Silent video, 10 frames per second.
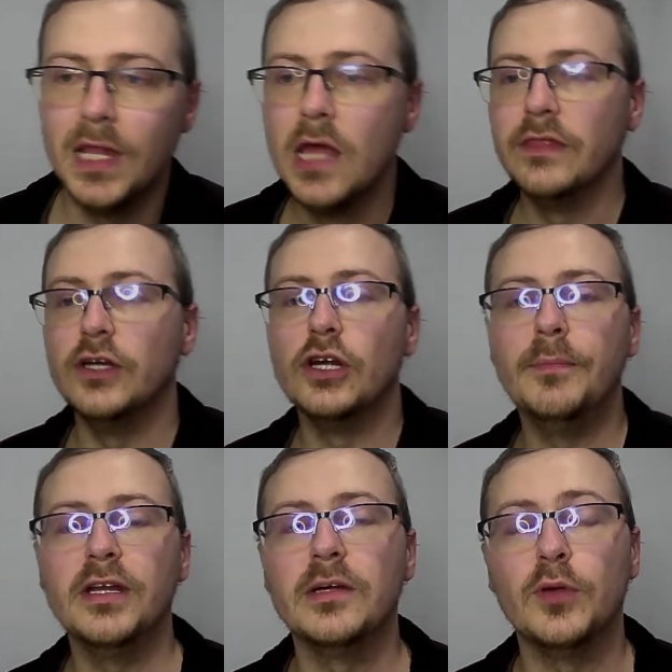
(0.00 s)
The
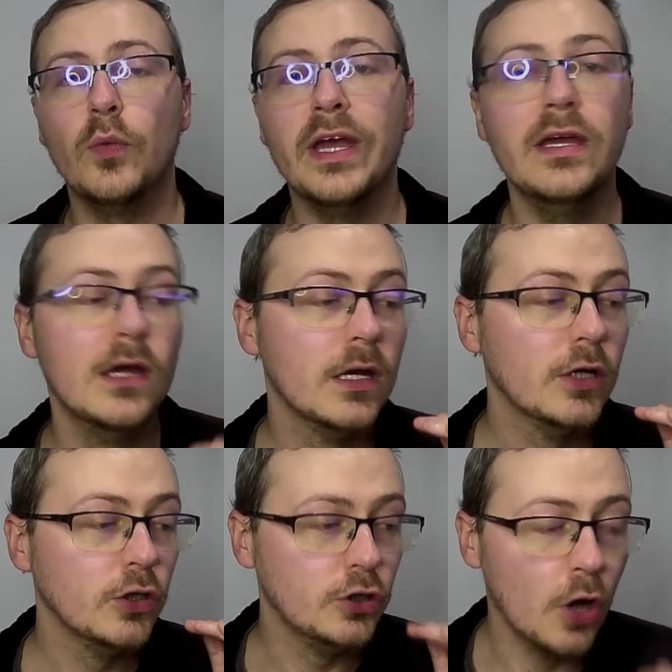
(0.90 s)
WWE
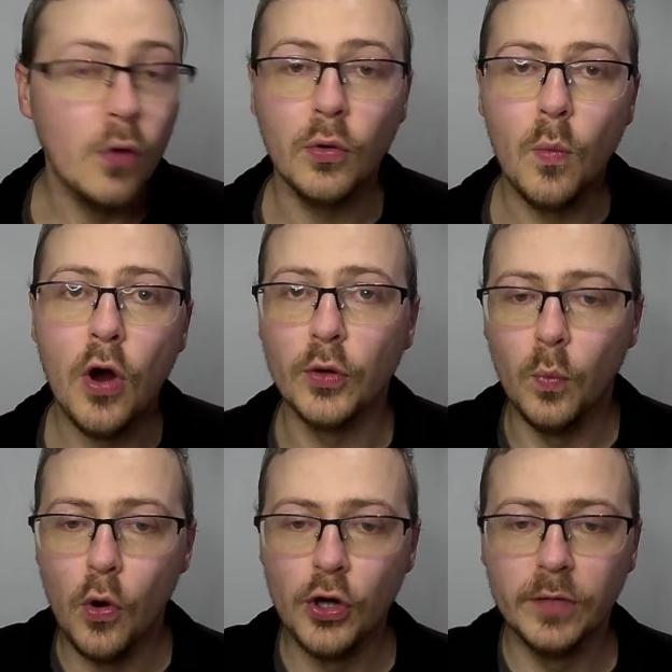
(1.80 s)
don't want
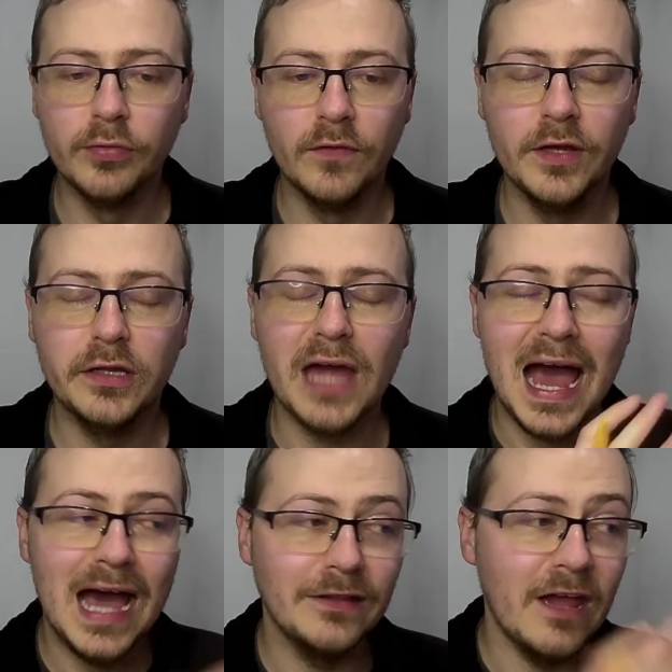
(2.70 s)
Warner Brothers
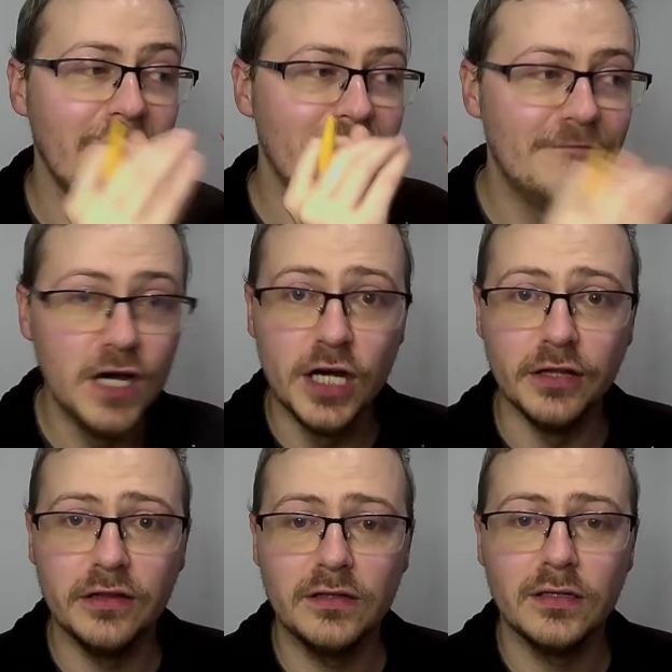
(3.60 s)
as a
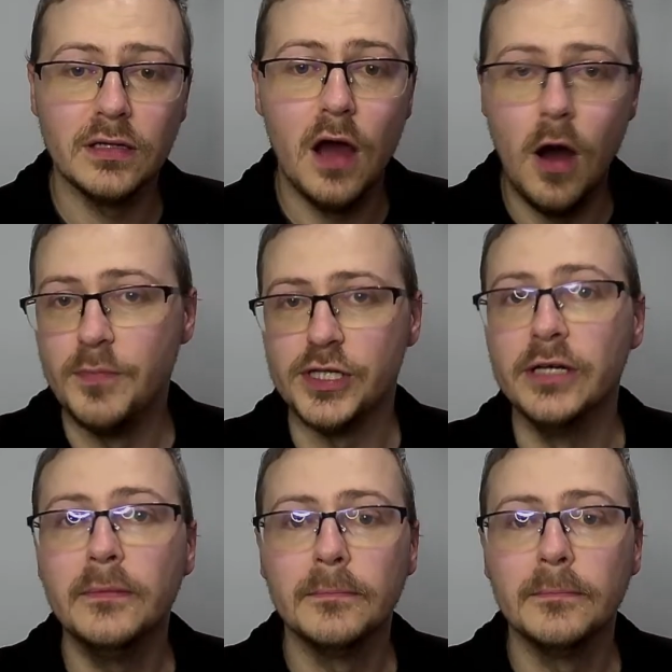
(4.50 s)
first option.